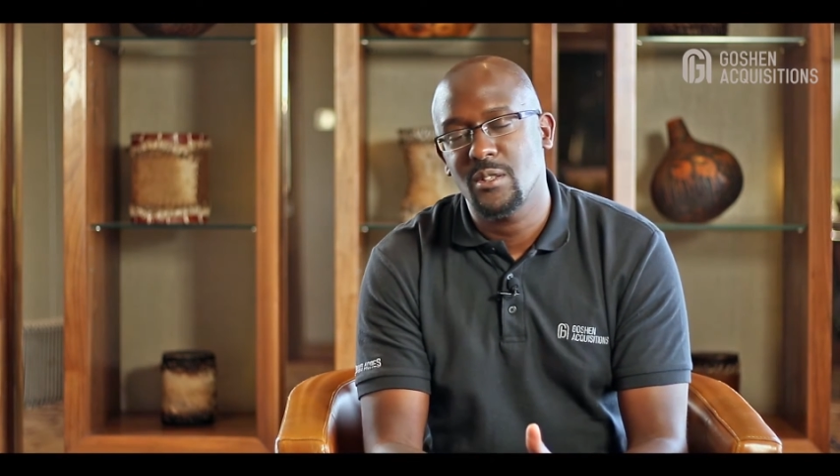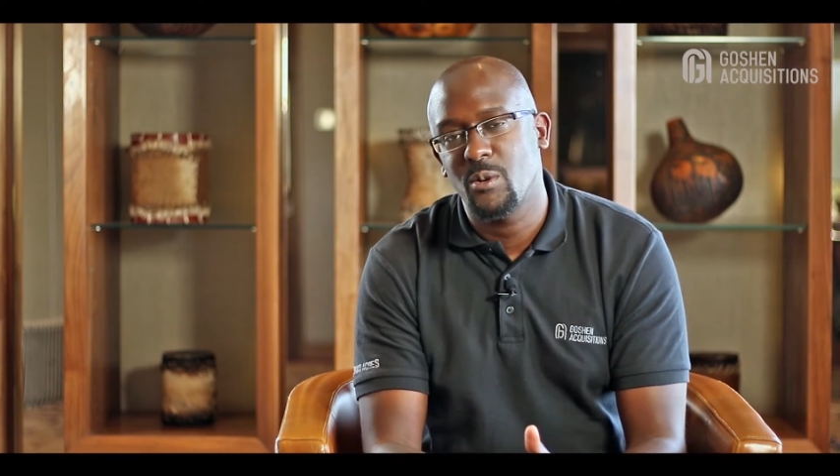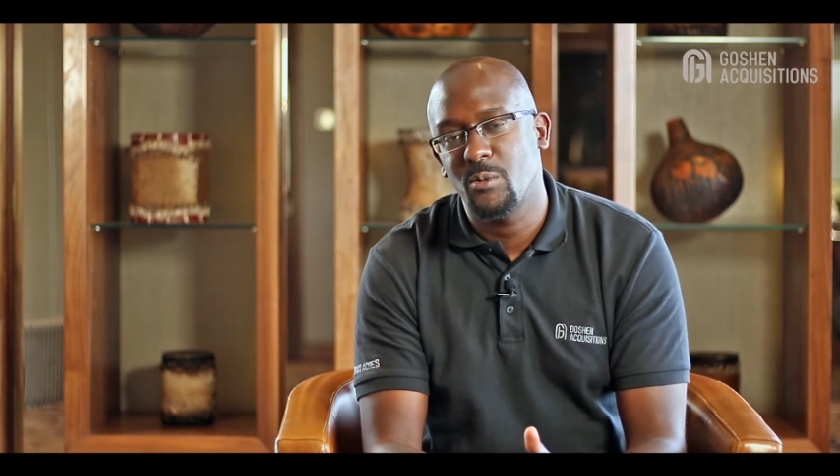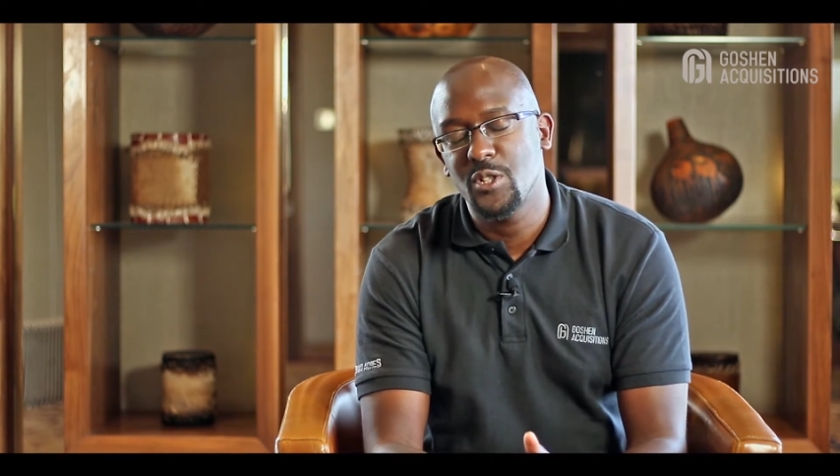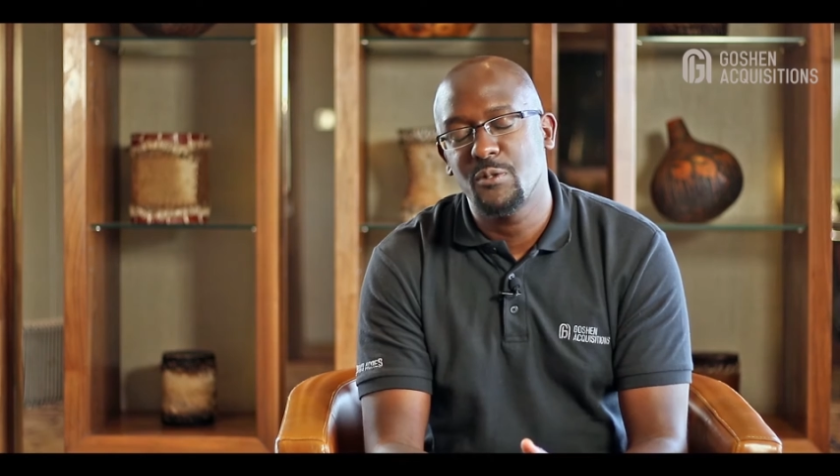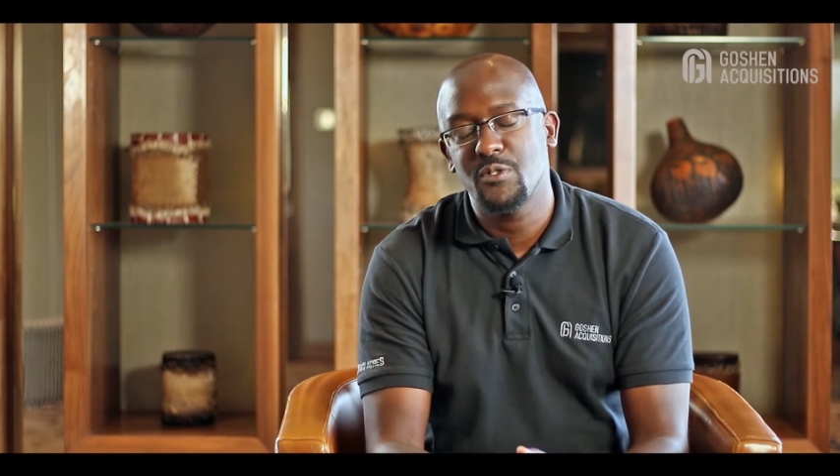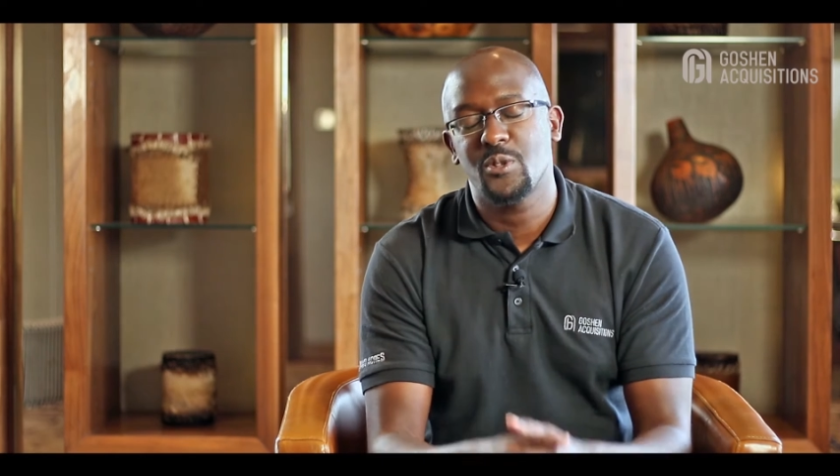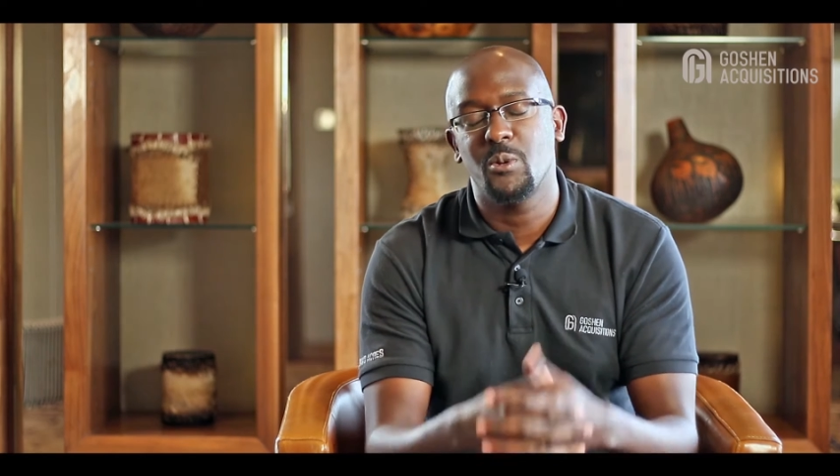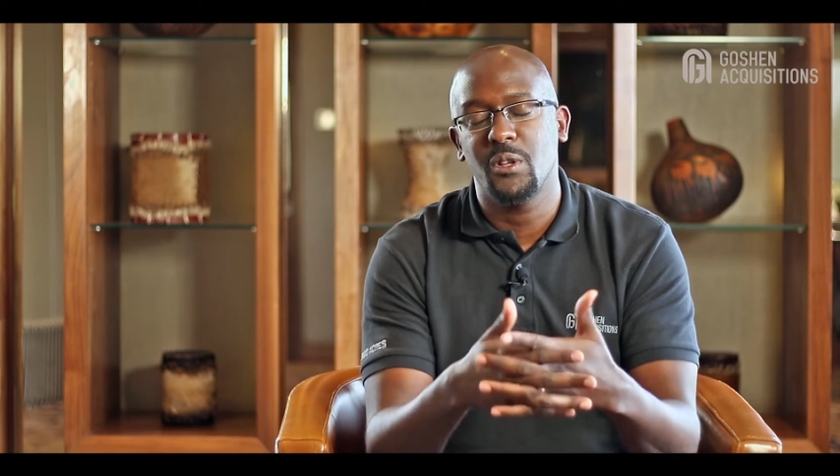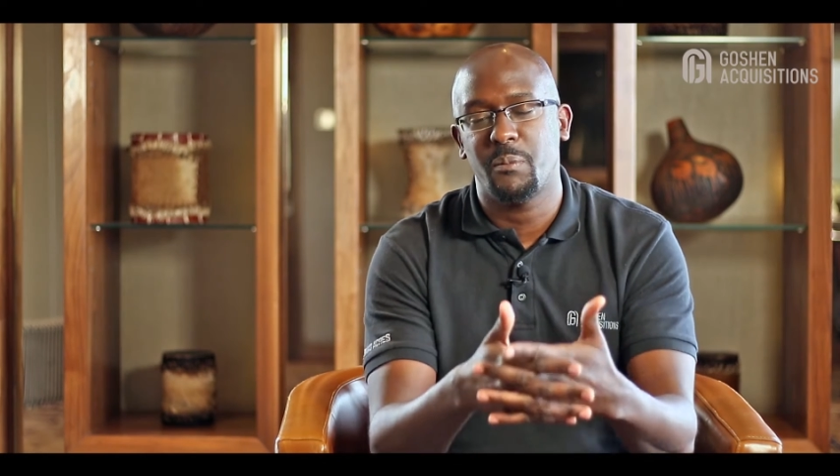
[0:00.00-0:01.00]
or what you
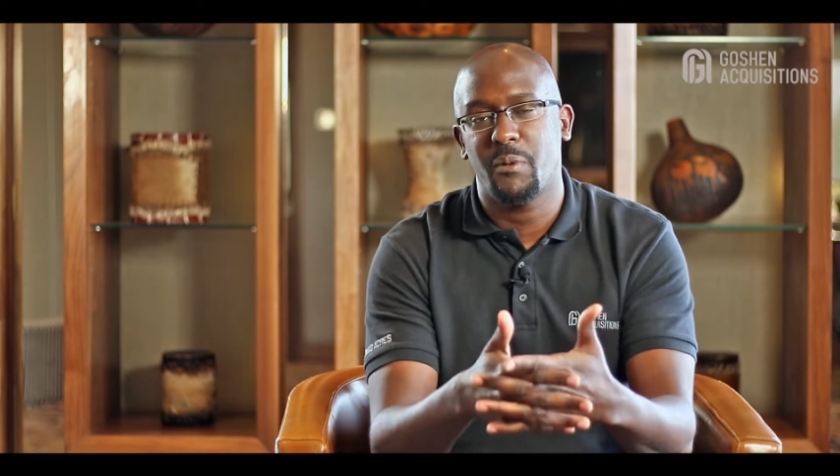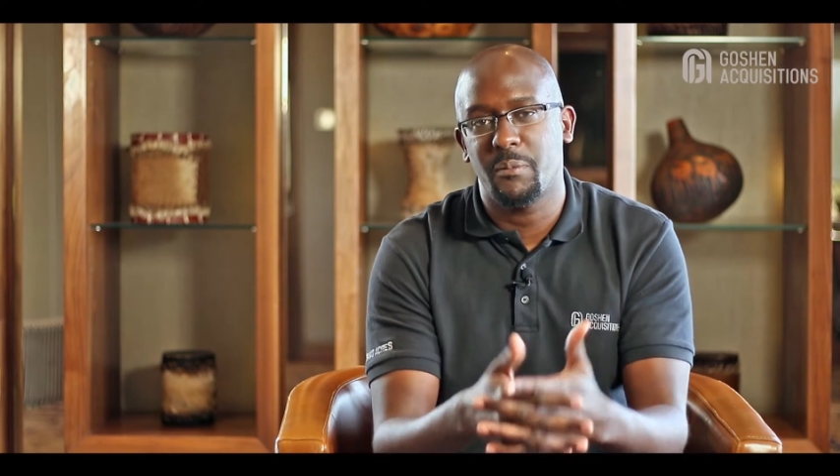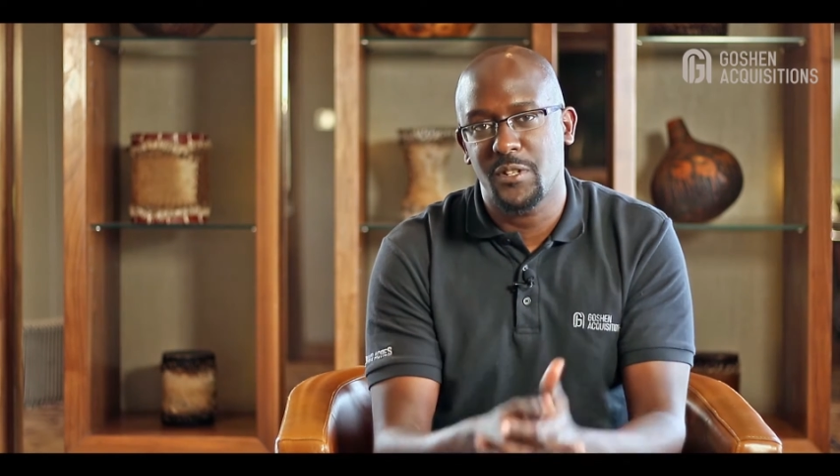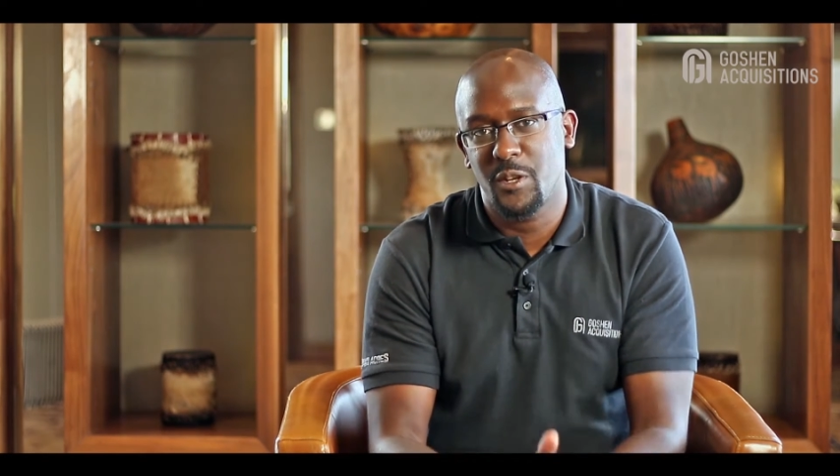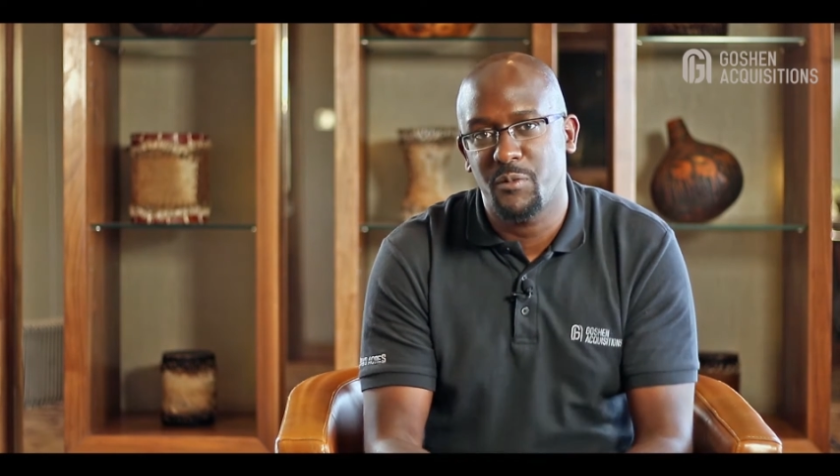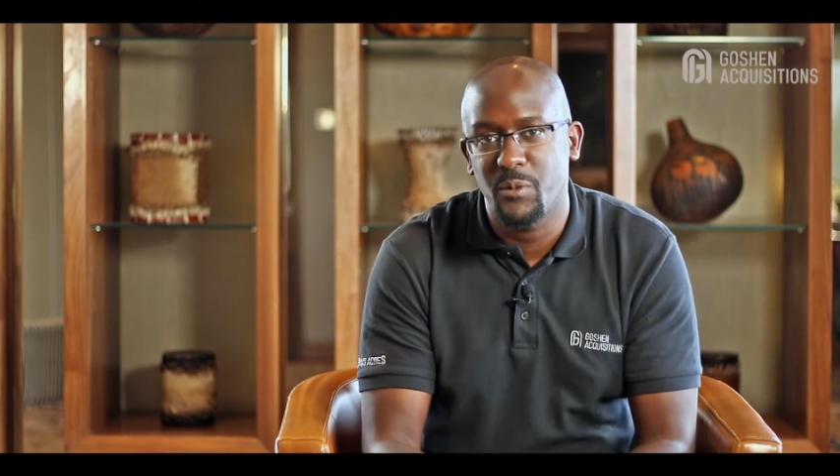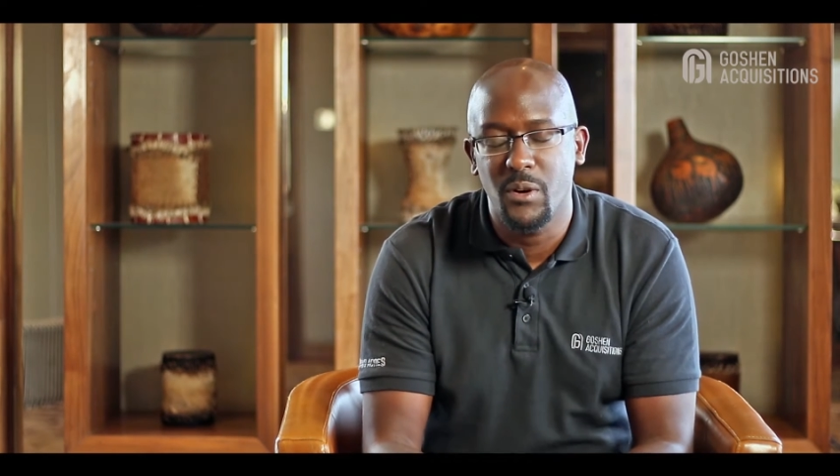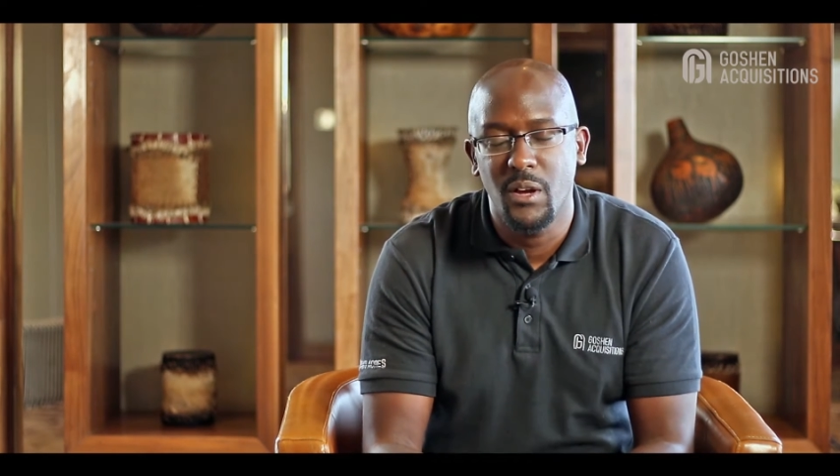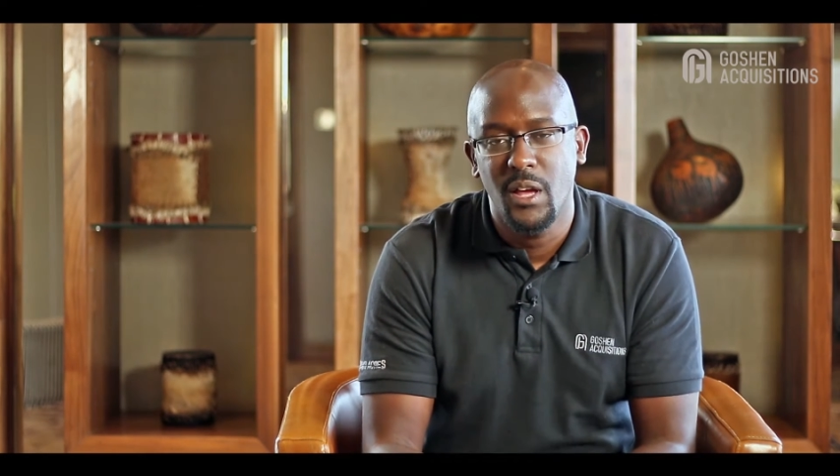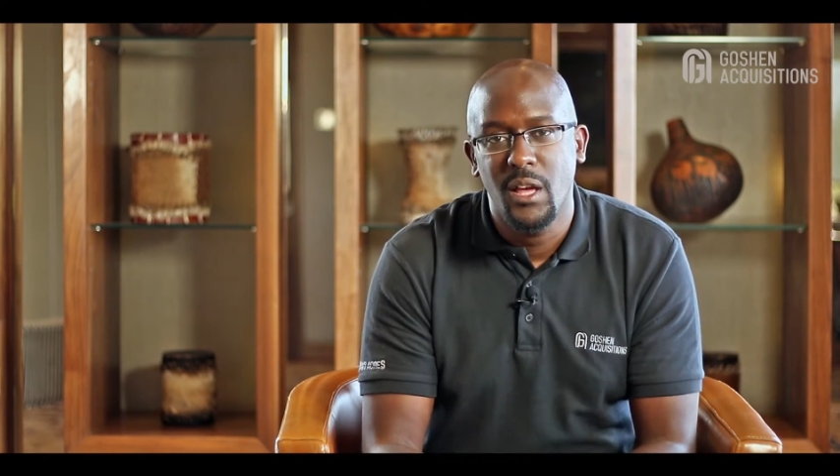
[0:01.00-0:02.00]
sold the property for,